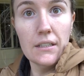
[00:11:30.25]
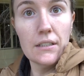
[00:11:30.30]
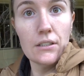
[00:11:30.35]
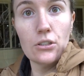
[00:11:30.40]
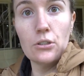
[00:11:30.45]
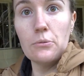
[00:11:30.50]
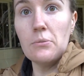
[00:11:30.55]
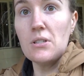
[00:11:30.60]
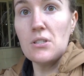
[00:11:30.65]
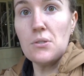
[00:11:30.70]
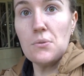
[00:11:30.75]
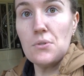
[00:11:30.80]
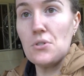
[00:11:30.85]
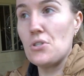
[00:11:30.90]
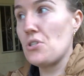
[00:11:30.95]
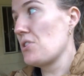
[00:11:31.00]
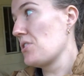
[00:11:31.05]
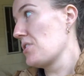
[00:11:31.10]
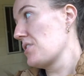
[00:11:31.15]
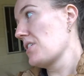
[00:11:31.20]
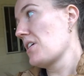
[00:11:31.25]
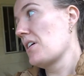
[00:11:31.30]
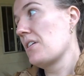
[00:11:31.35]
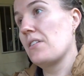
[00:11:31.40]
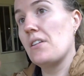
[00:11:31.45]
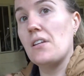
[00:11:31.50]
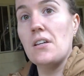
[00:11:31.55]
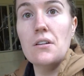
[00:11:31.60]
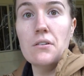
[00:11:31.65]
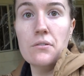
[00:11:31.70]
little miss was just down
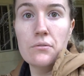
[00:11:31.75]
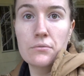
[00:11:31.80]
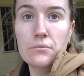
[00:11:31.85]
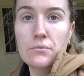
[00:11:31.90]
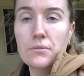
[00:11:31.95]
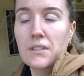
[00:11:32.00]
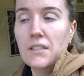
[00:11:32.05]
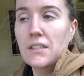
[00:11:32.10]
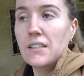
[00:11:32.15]
the hill.